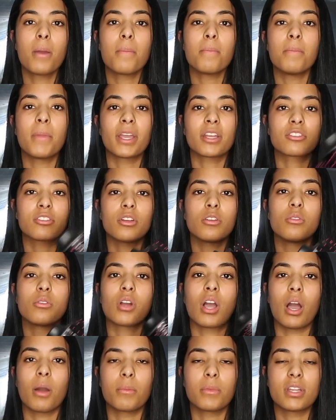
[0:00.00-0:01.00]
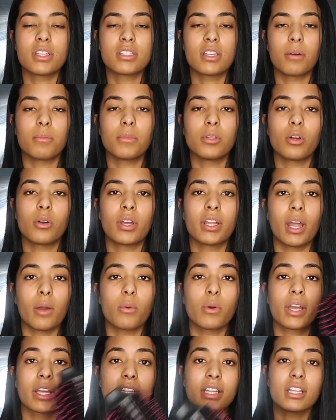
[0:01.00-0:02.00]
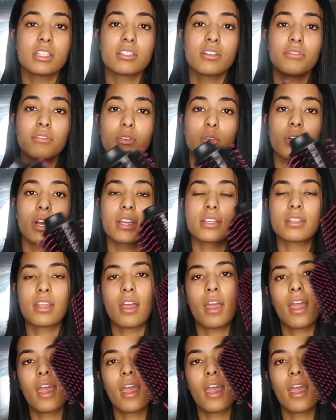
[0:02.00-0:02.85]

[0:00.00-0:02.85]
make sure you comment it down below and I will get that done for you guys